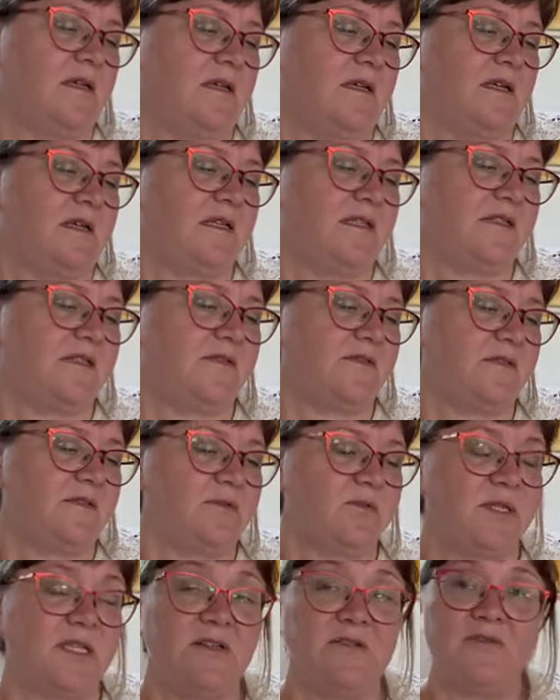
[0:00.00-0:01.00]
it's
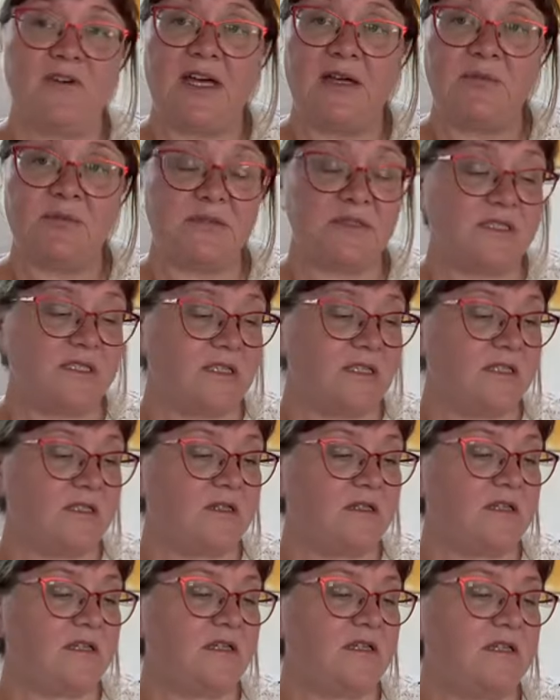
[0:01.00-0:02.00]
25%
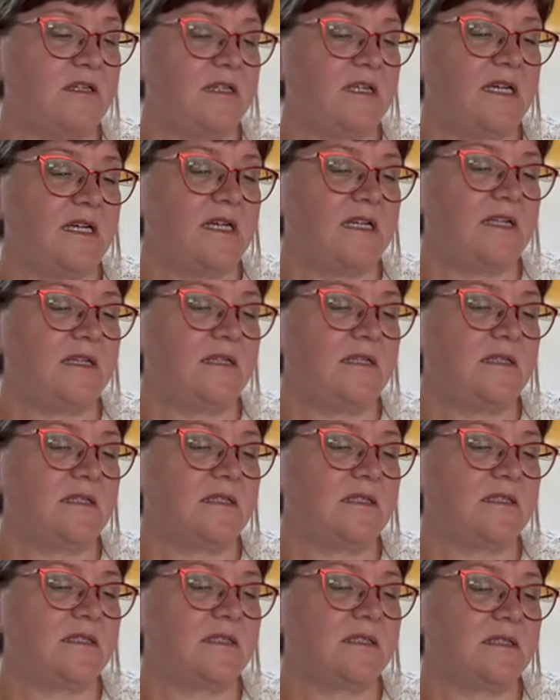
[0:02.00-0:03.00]
cotton and
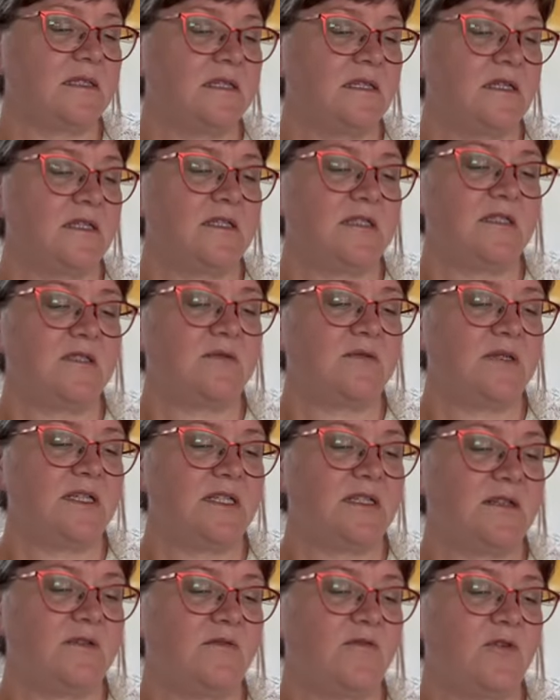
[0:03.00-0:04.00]

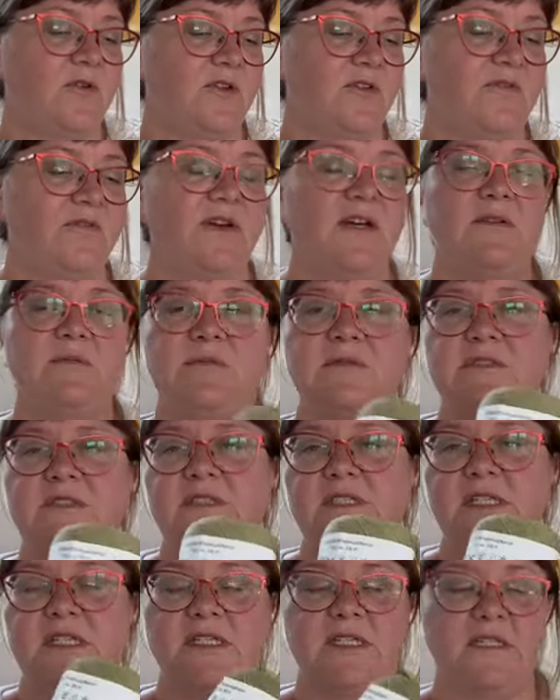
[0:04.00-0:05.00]

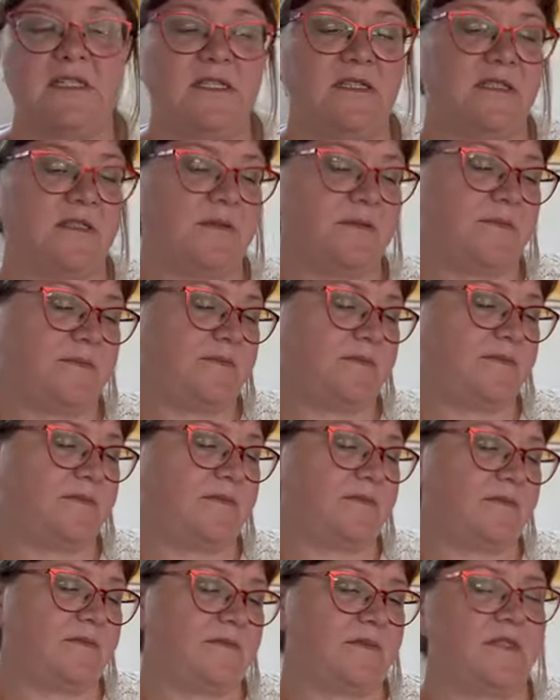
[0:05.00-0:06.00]
45%,
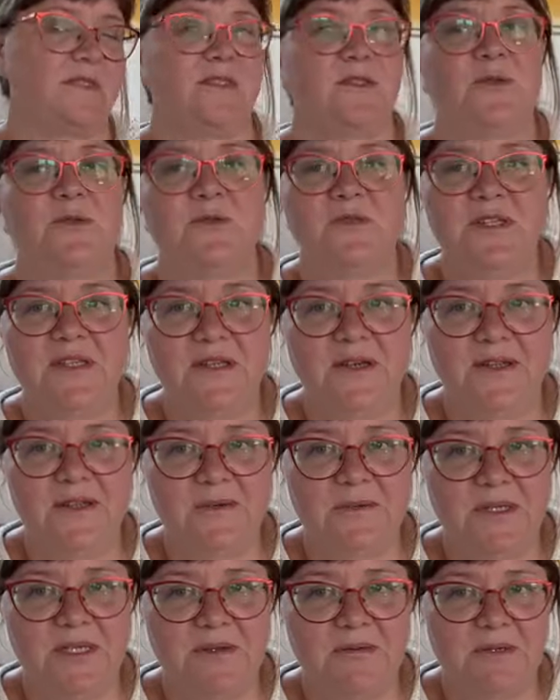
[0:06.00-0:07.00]
no, the other
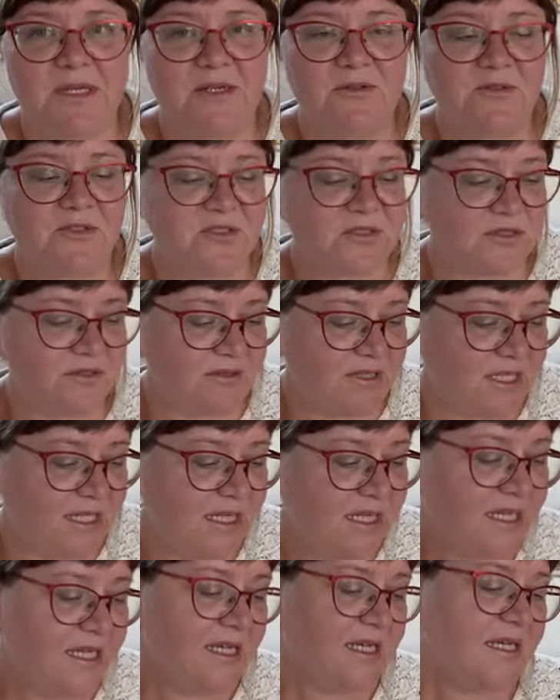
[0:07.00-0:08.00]
way around, sorry.
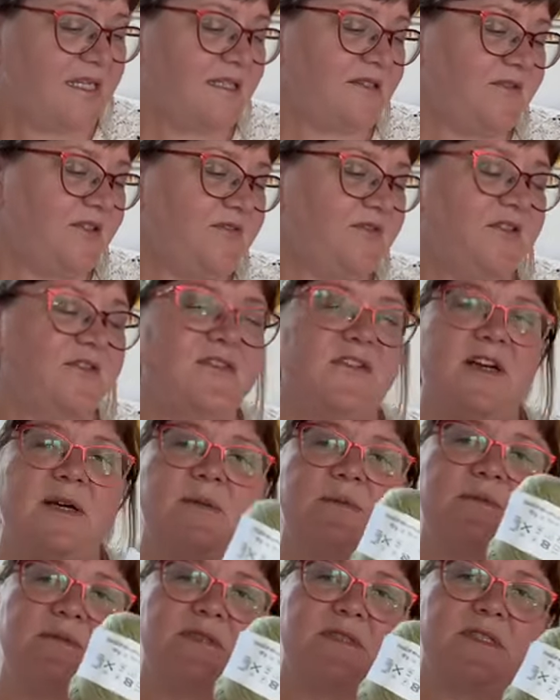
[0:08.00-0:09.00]
It's
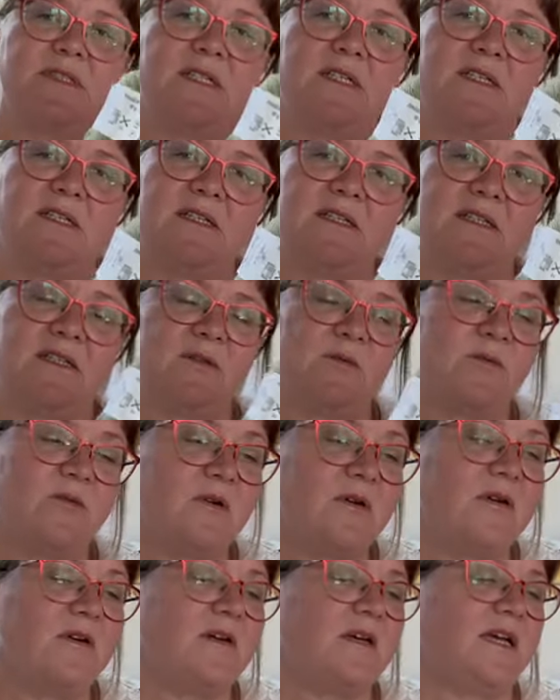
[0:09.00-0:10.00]
55%
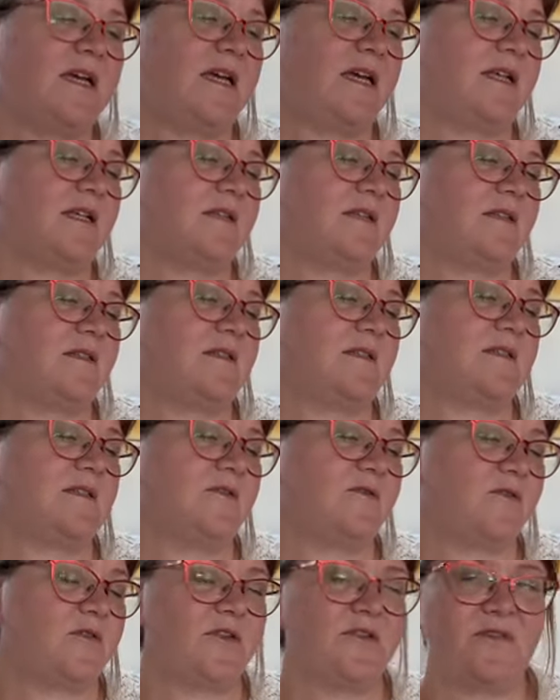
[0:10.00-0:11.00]
wool and
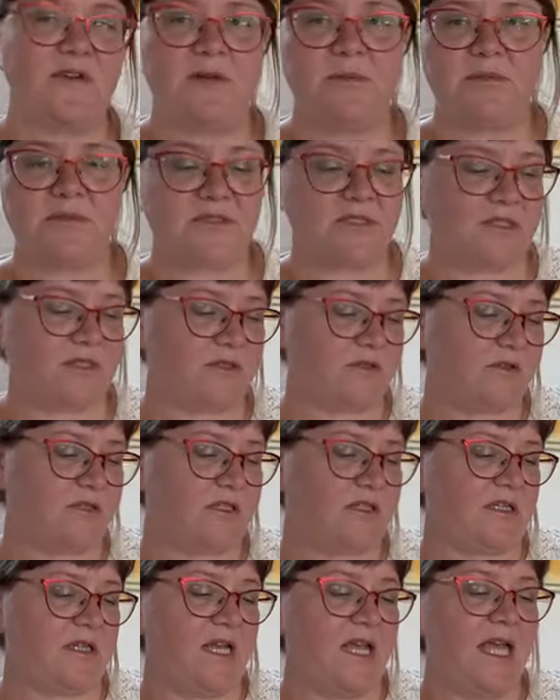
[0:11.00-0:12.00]
45%
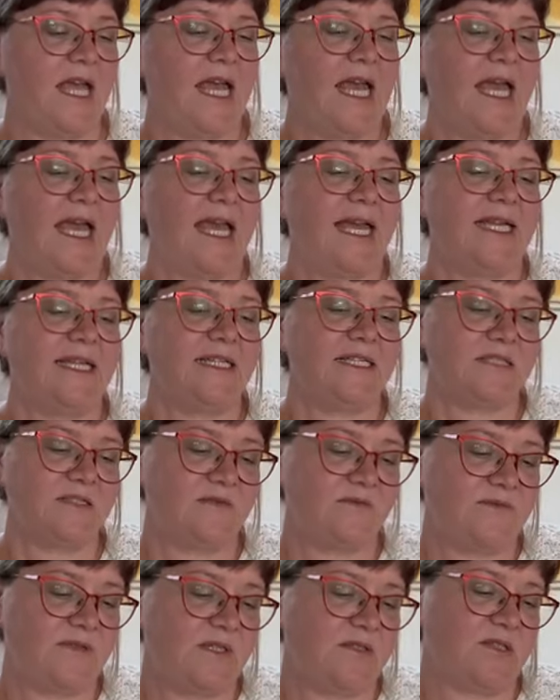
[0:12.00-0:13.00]
cotton. And it's
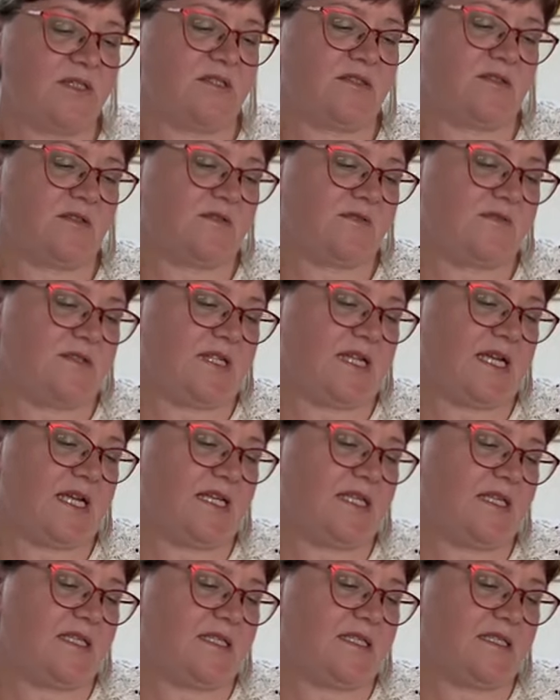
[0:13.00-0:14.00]
very soft,
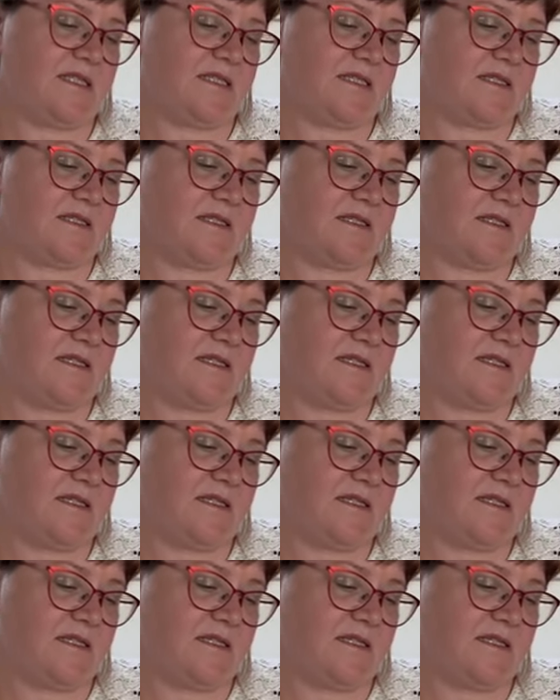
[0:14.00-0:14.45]
and is